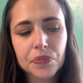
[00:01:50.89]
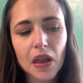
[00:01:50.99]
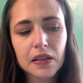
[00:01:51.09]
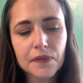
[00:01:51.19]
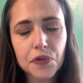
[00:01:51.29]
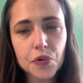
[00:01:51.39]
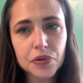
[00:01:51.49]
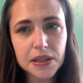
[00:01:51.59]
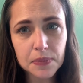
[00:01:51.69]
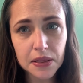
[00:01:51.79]
lived through
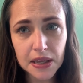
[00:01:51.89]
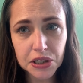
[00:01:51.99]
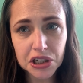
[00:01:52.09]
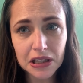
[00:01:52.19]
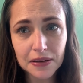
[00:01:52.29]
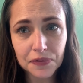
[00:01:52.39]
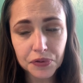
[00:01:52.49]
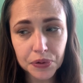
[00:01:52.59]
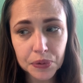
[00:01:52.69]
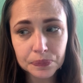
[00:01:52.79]
some of the things she lived
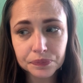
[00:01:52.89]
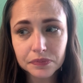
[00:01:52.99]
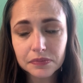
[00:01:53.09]
through.